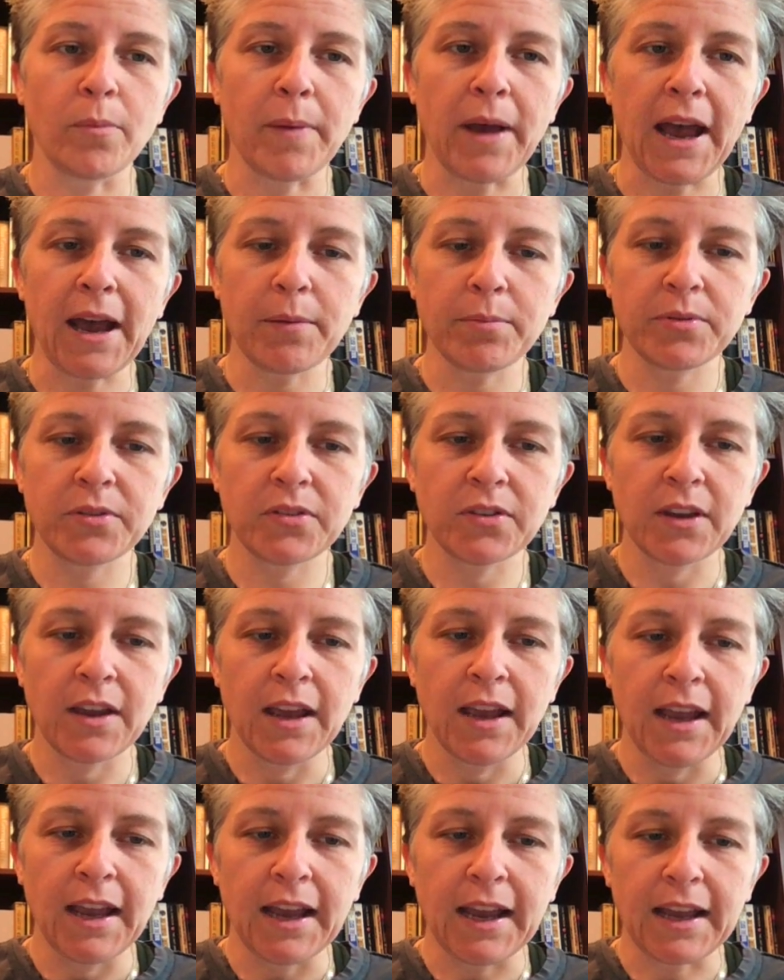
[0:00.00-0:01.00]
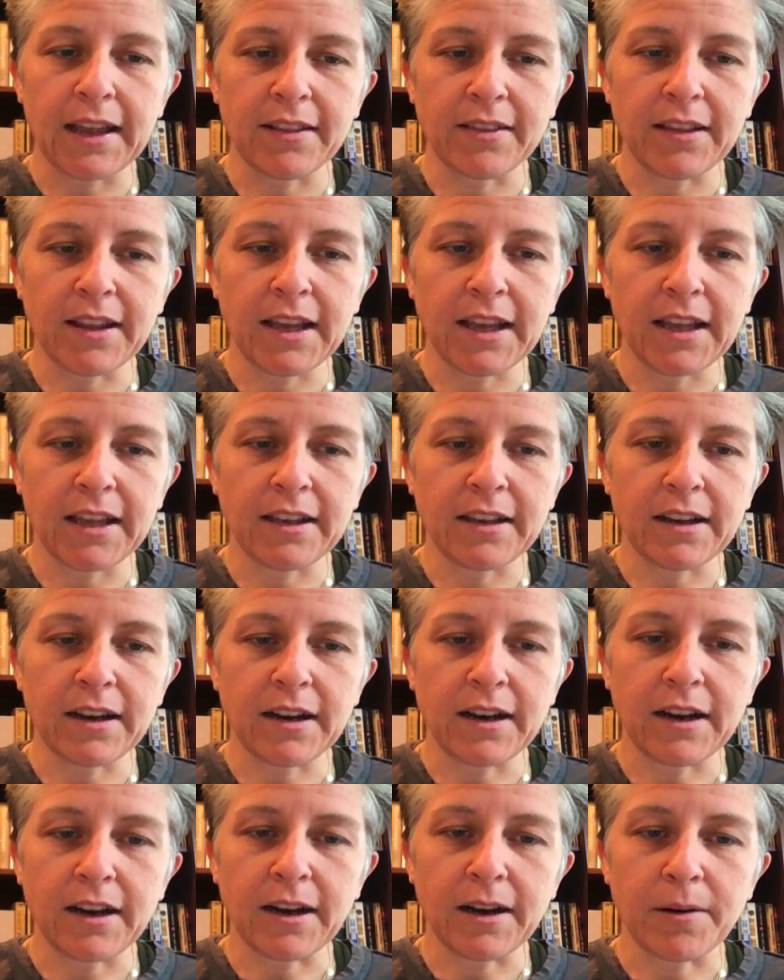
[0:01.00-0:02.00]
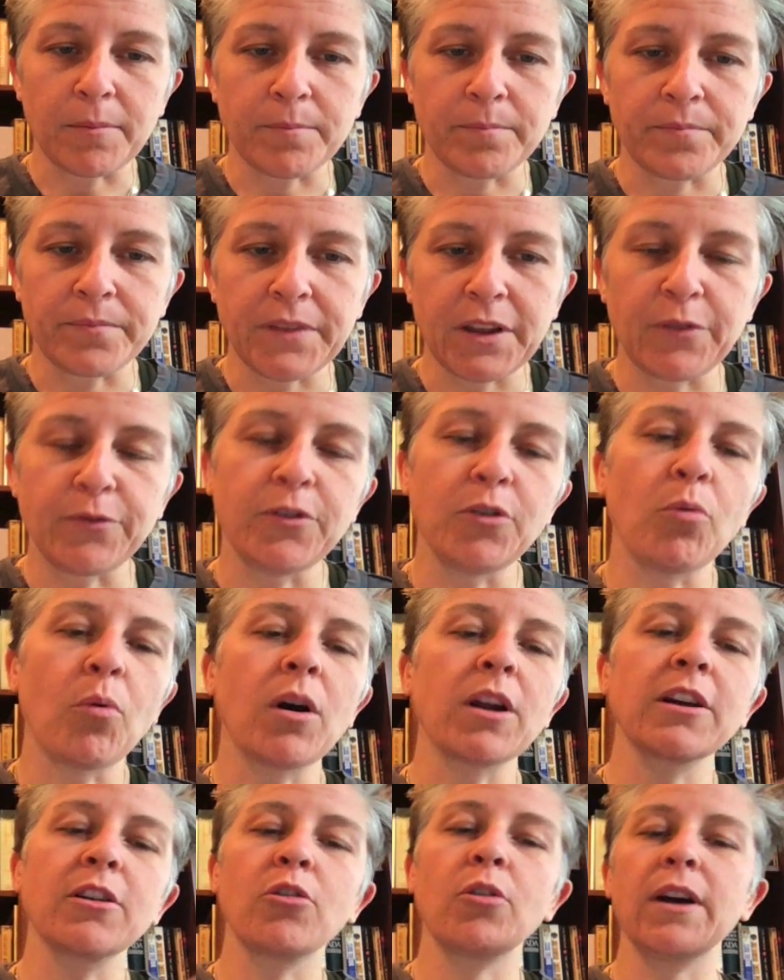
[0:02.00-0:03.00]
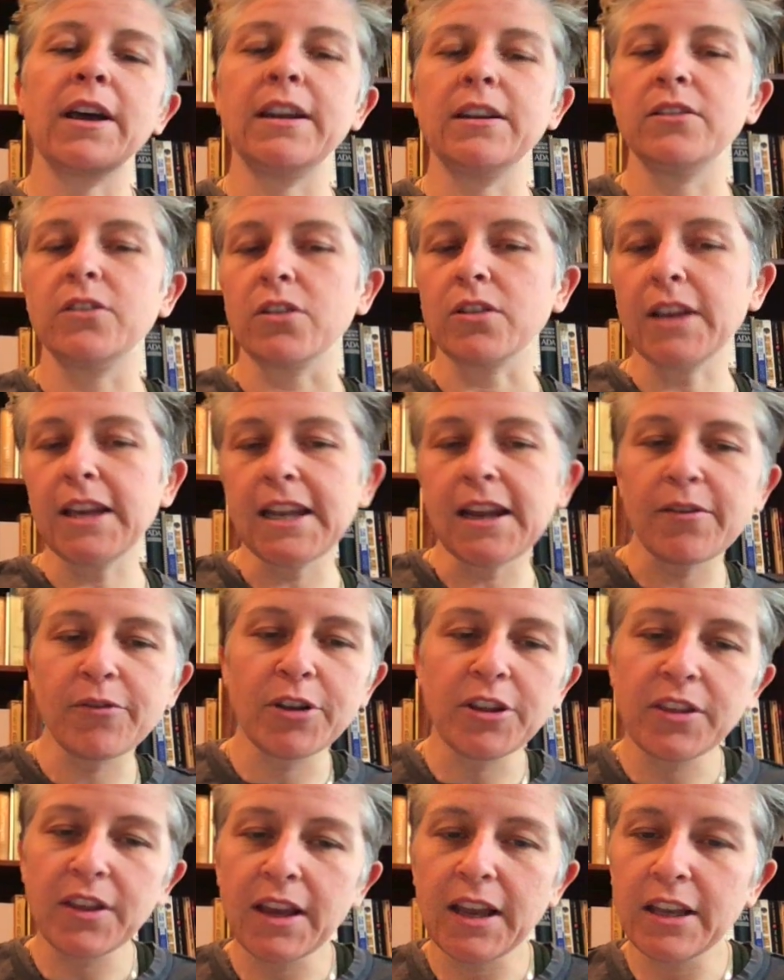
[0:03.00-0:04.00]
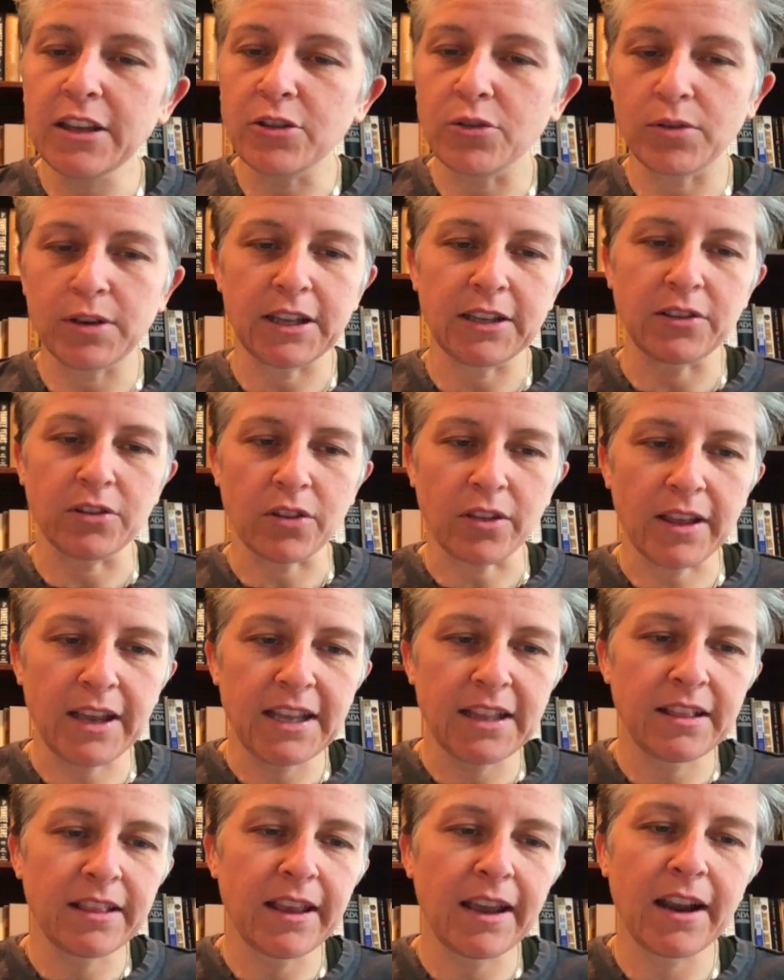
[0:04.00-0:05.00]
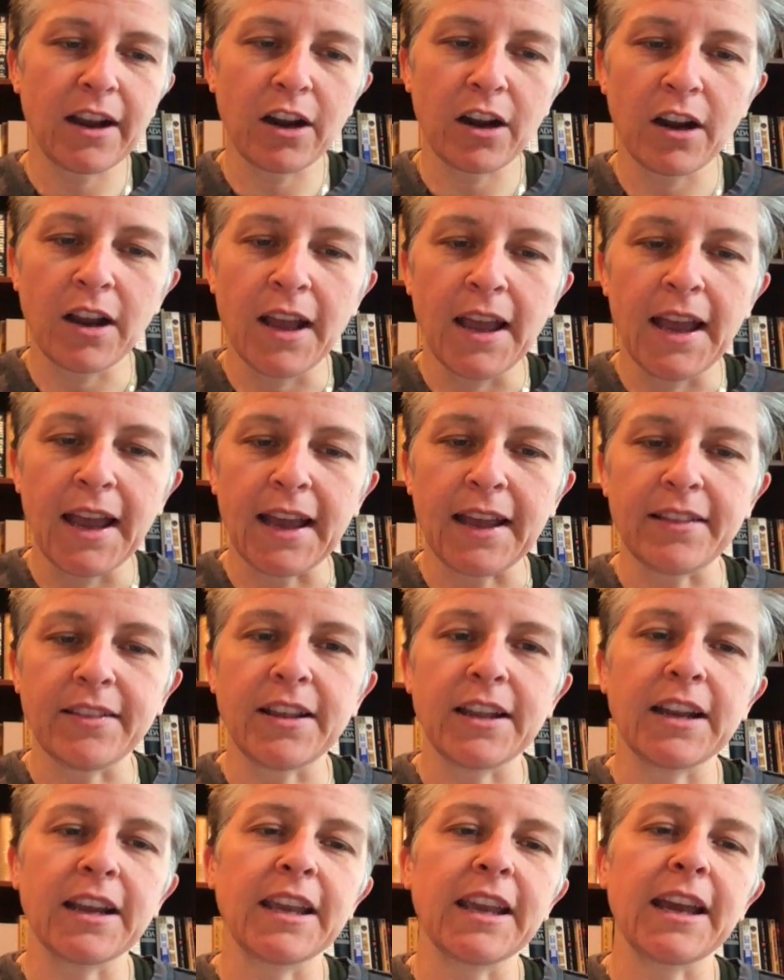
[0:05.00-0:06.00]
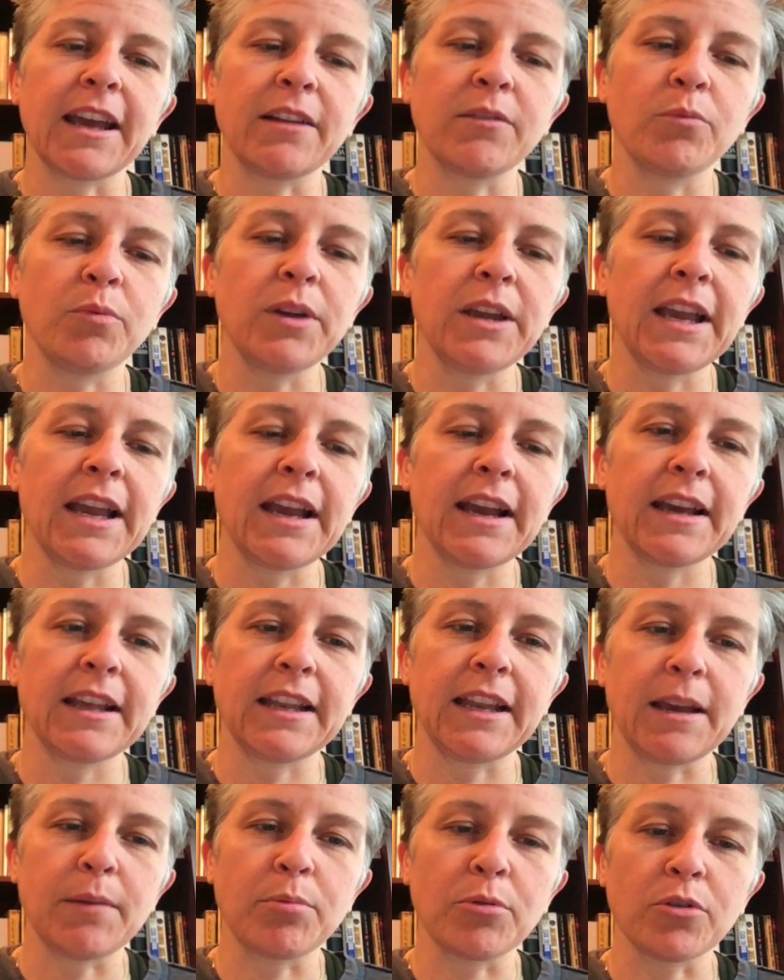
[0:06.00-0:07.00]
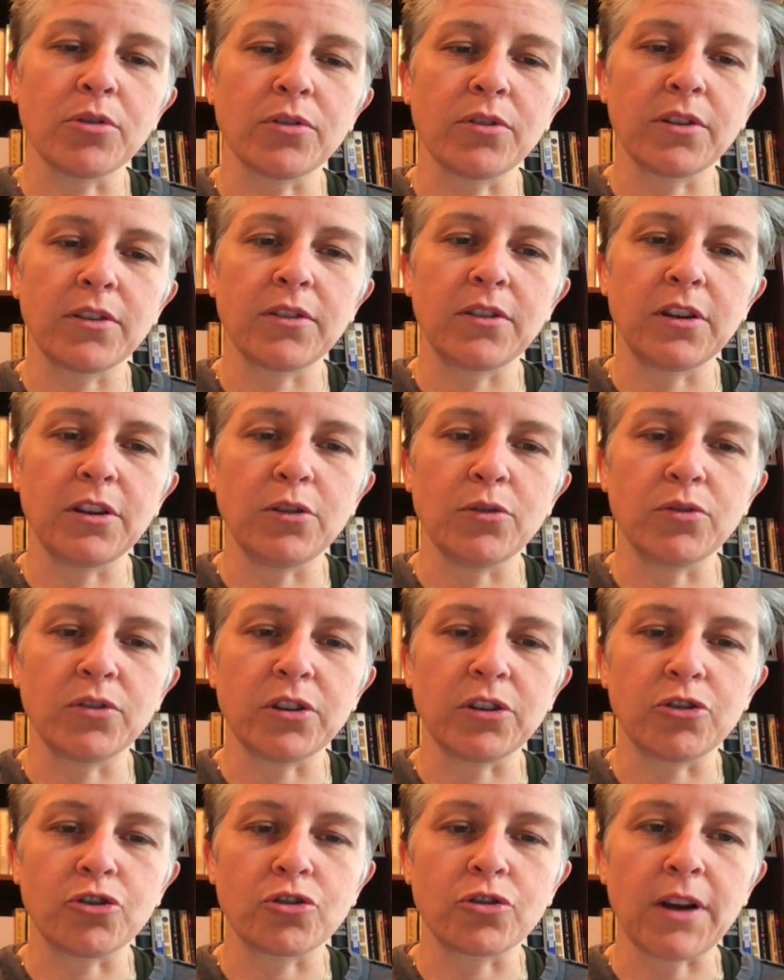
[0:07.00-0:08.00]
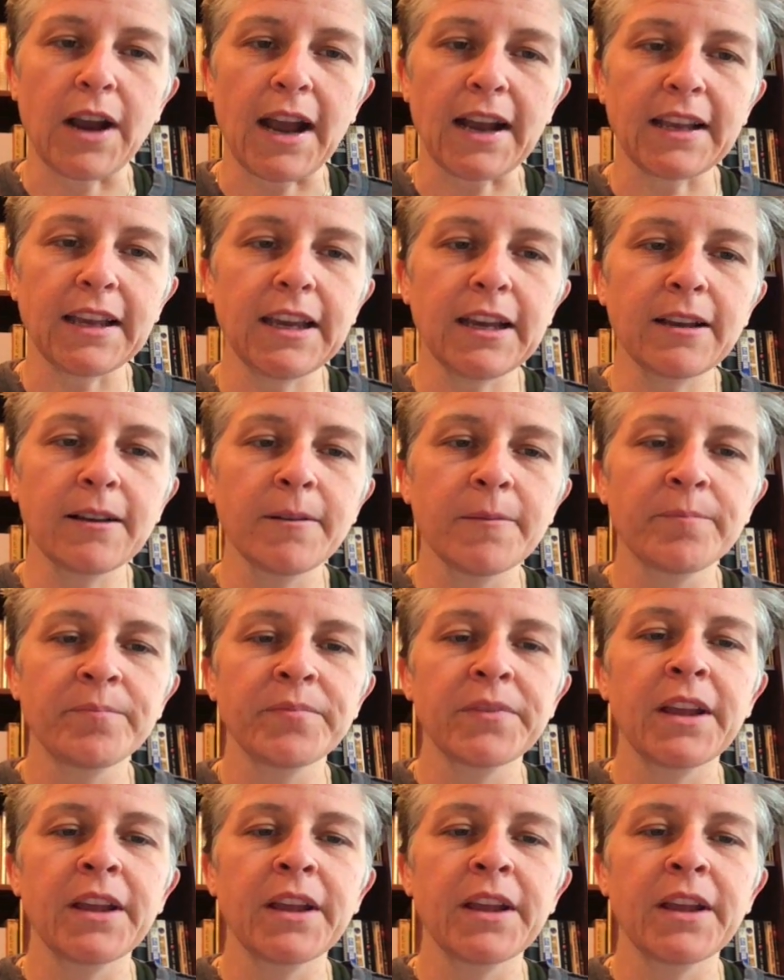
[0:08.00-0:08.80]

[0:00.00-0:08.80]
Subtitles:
Maps. And then if you want to go ahead and delete everything, you hit delete there. And then again, we enabled the usage tracking.